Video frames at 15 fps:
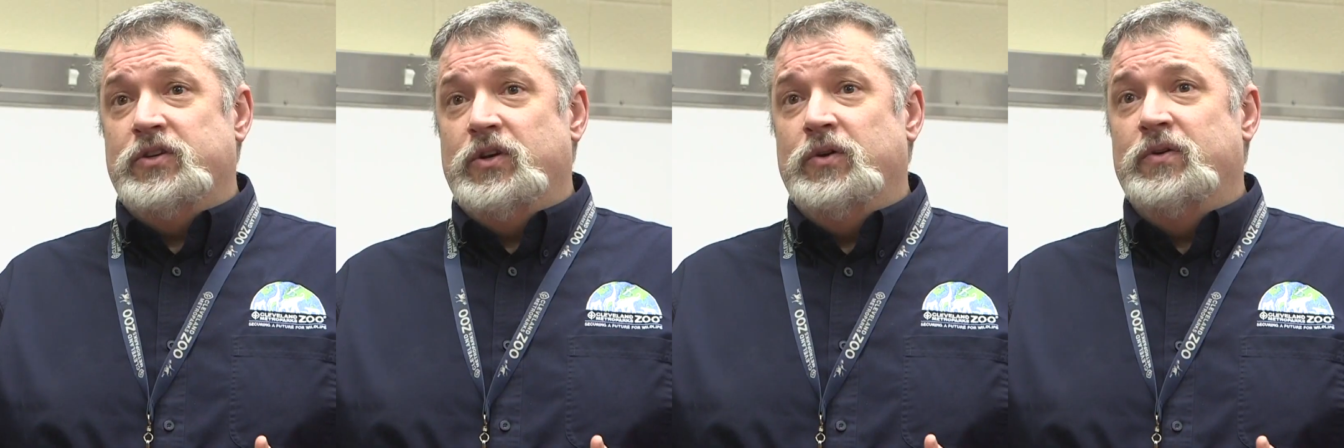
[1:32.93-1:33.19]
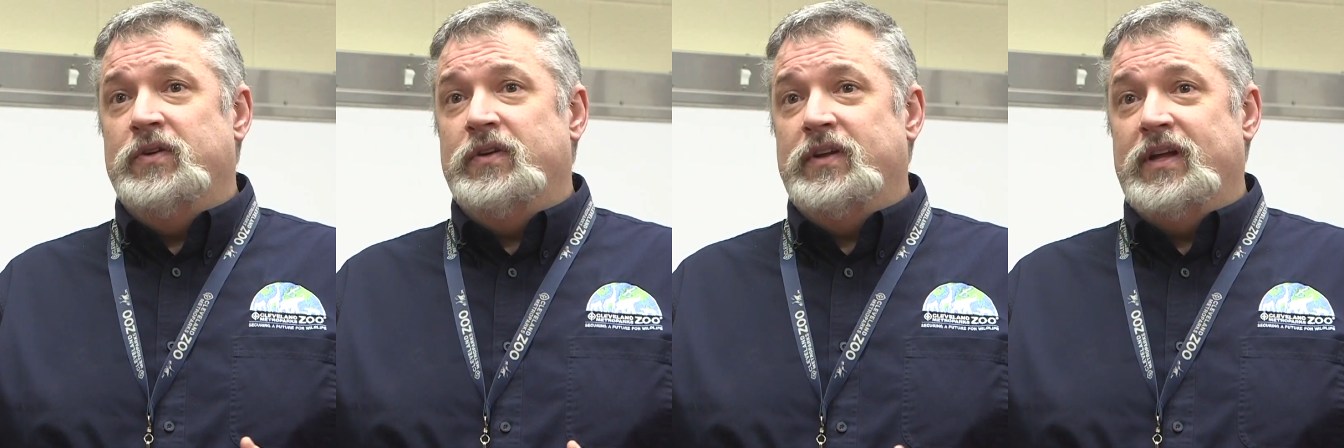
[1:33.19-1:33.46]

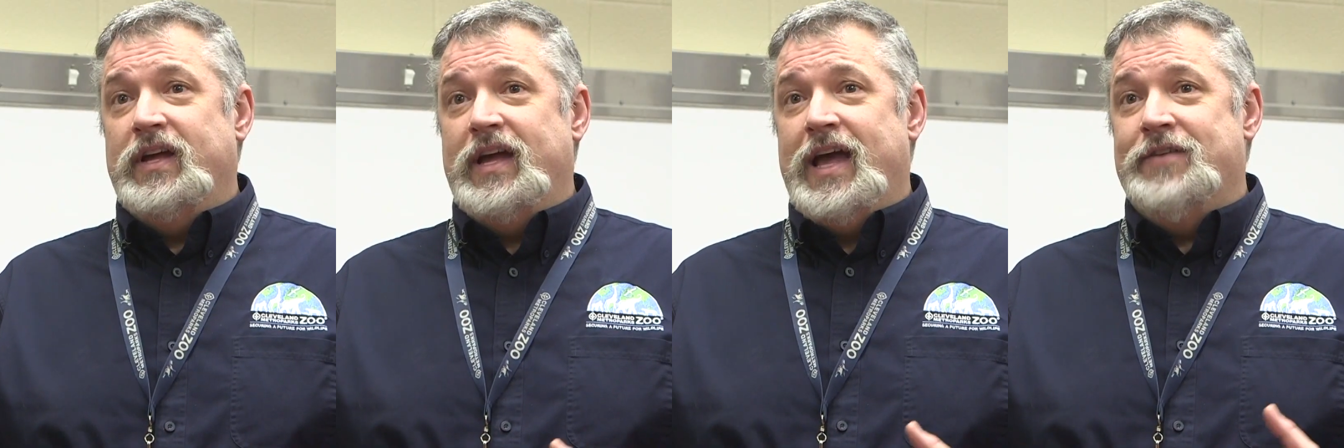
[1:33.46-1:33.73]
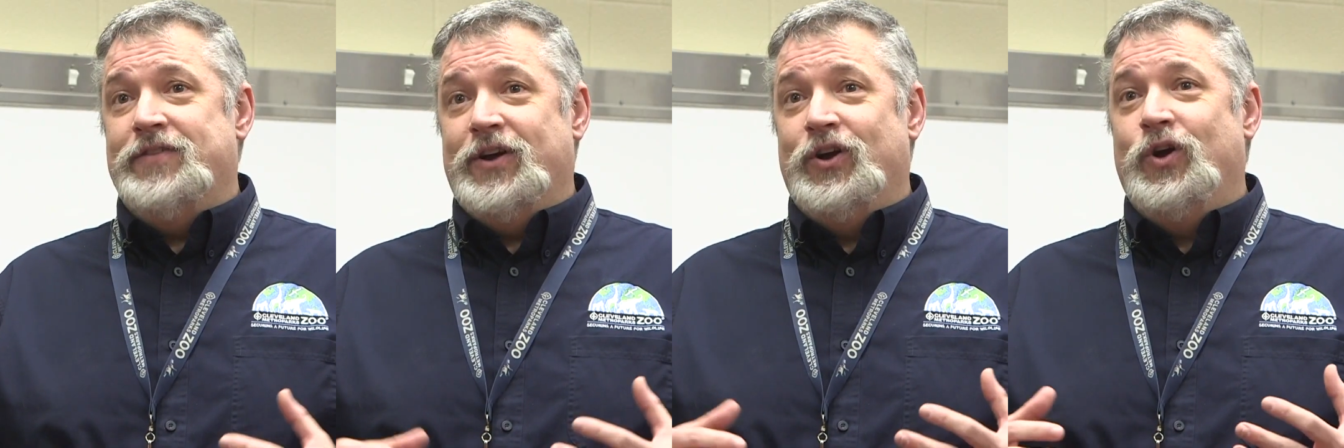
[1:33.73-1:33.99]
Zoo
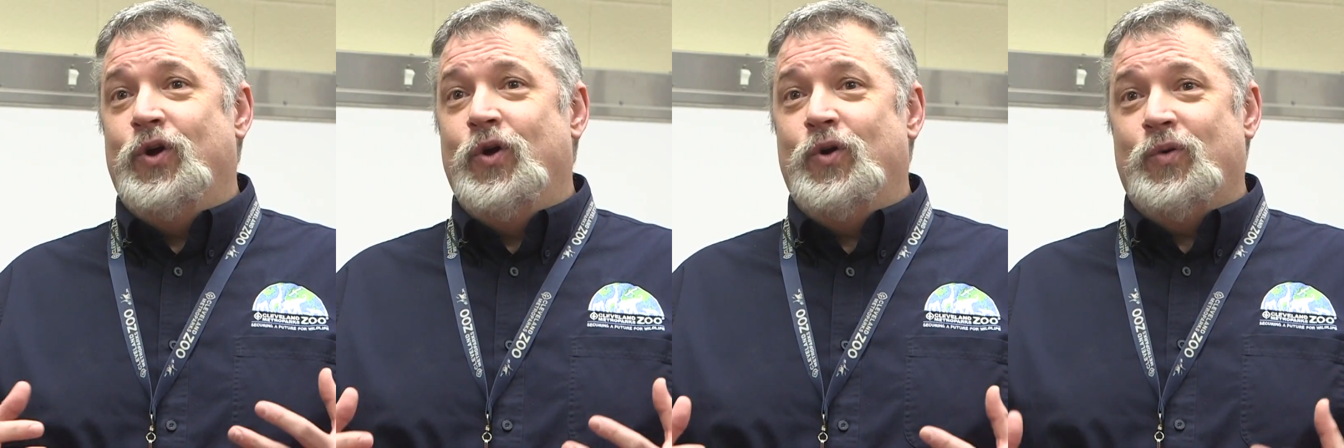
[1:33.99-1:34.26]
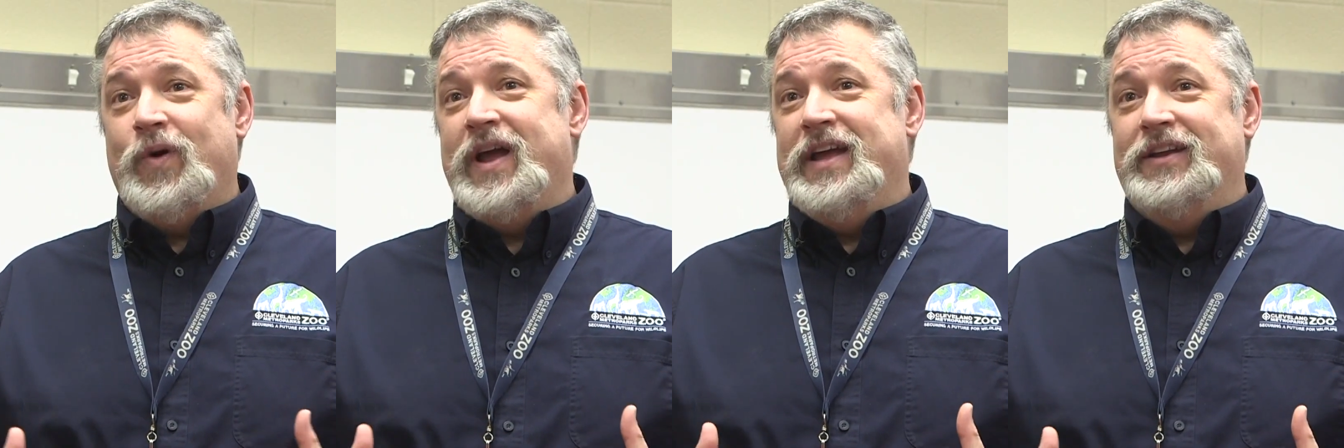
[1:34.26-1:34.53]
have a
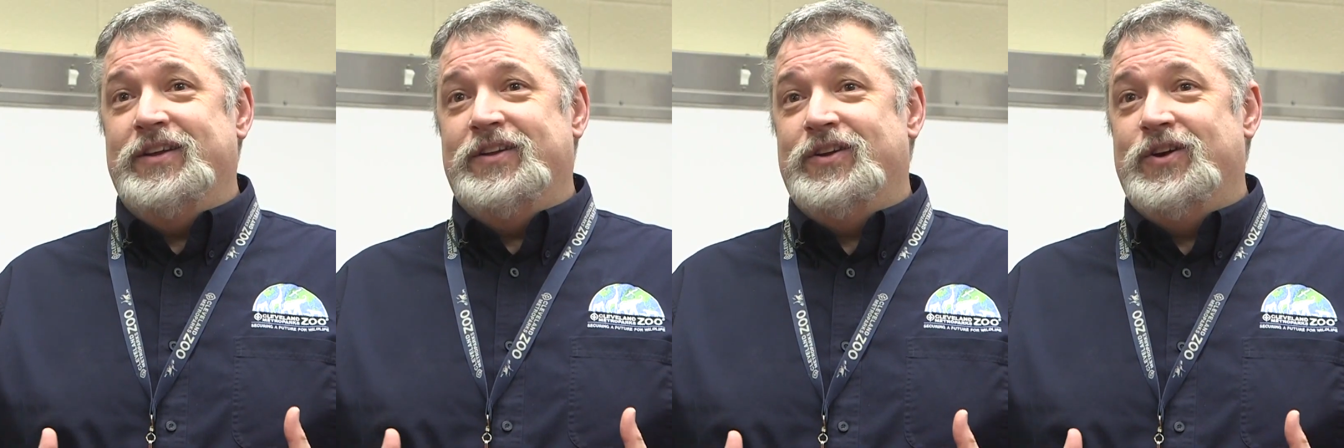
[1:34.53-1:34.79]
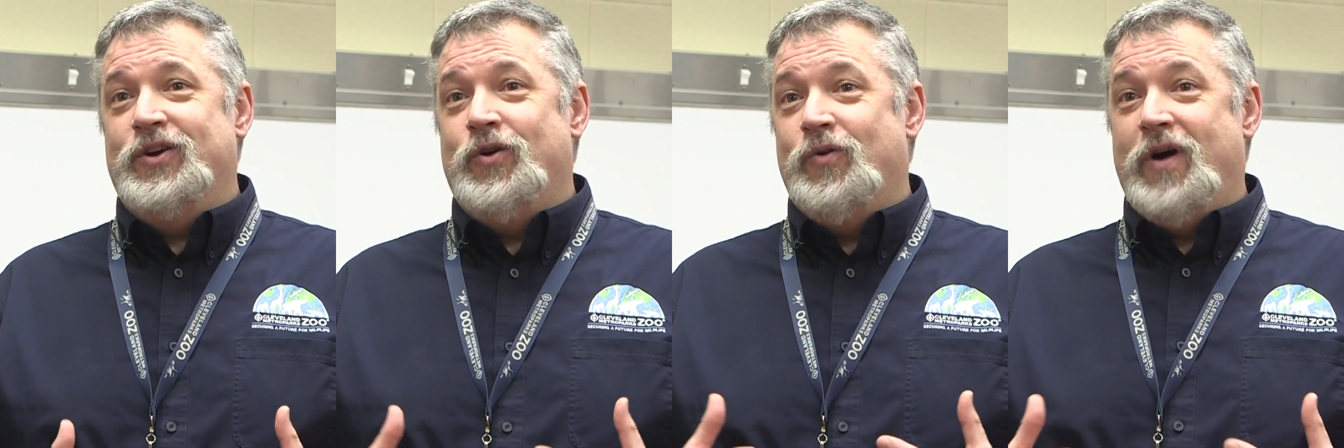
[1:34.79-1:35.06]
great
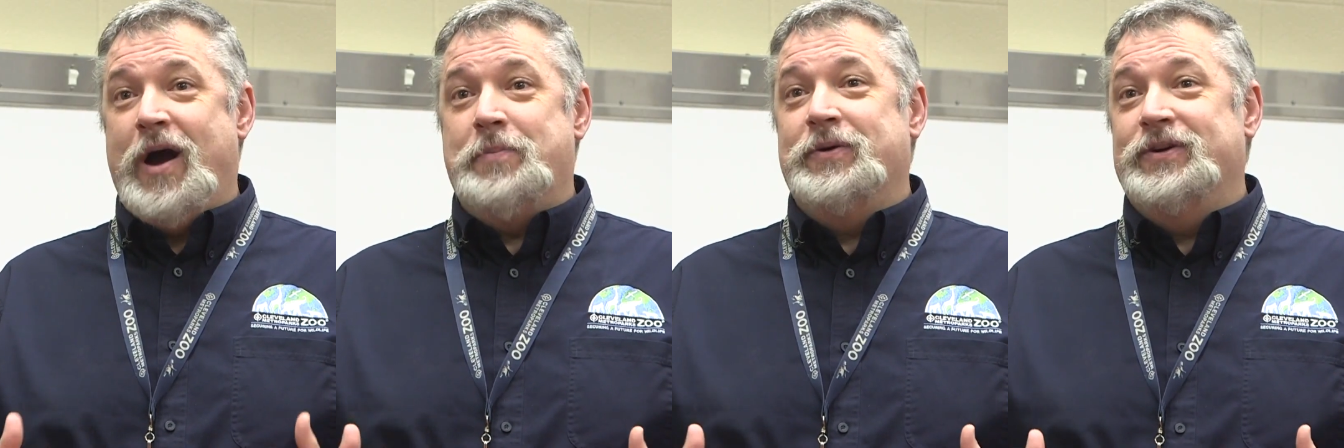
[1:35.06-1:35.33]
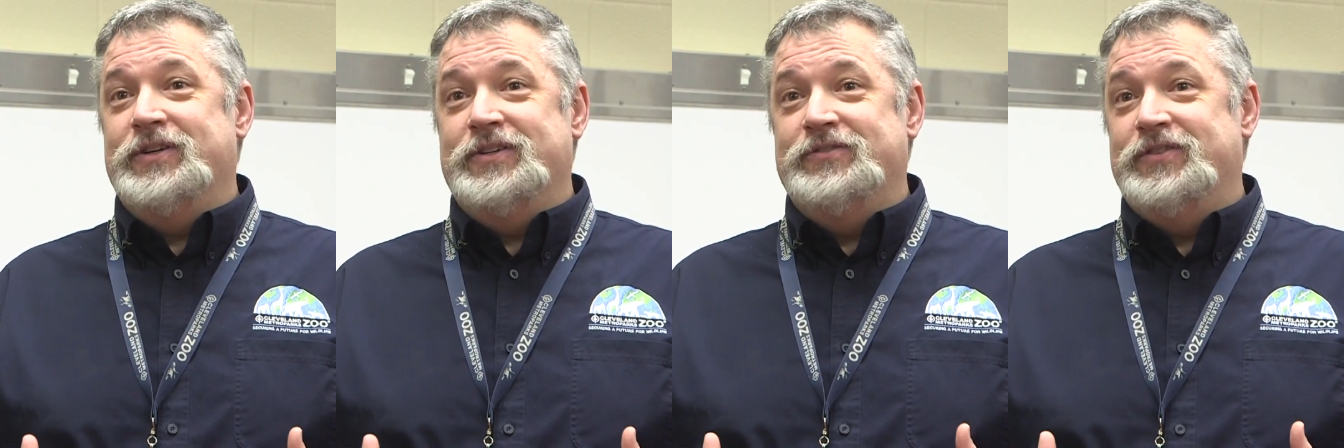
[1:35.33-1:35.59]

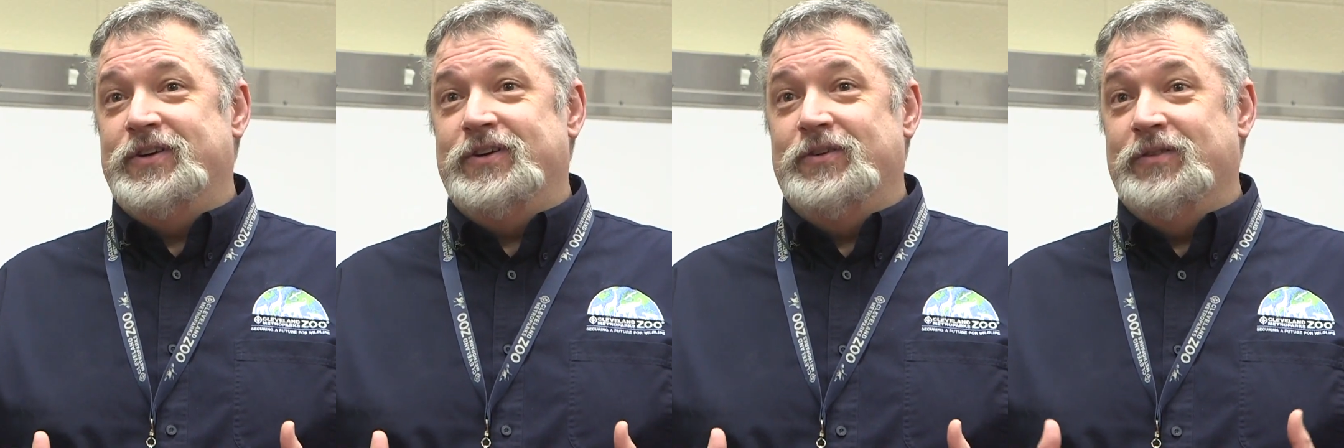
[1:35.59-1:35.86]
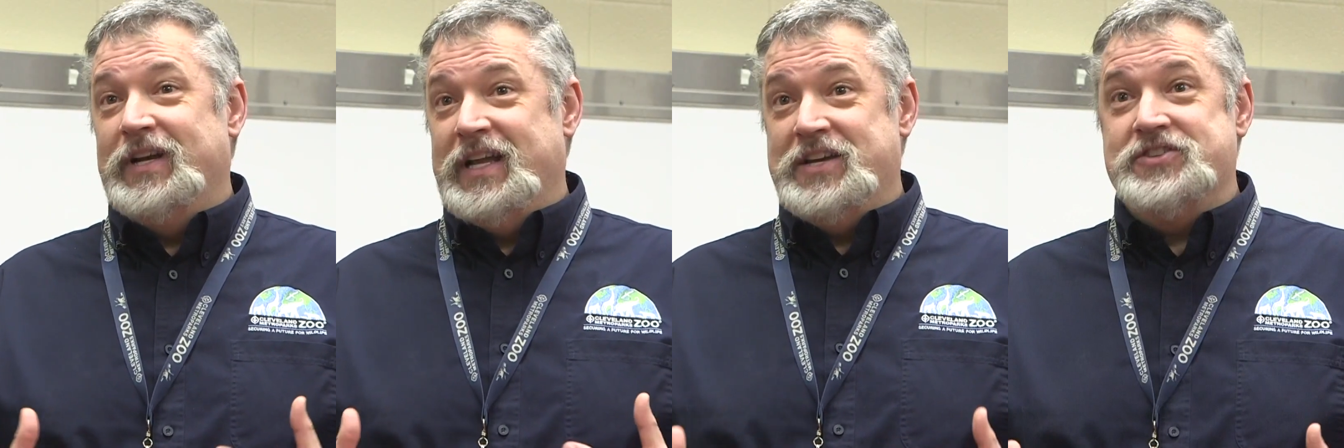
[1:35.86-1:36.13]
cooperative
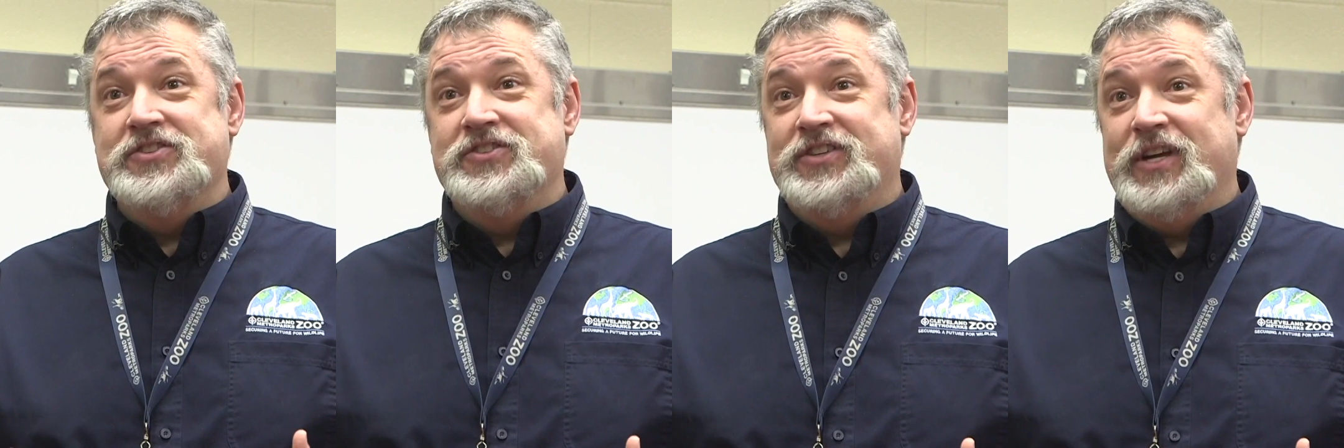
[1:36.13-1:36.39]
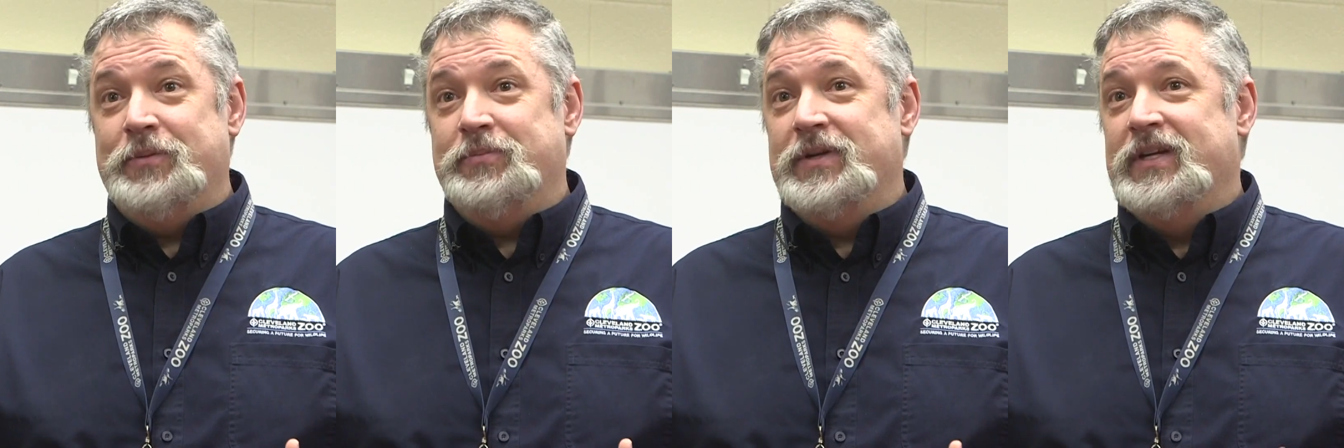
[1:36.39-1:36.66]

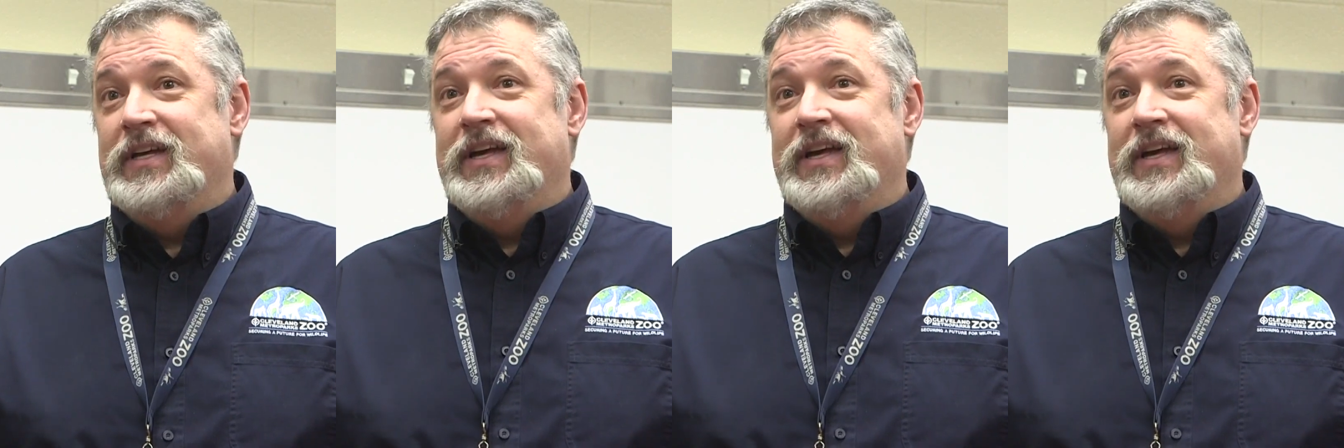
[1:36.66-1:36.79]
relationship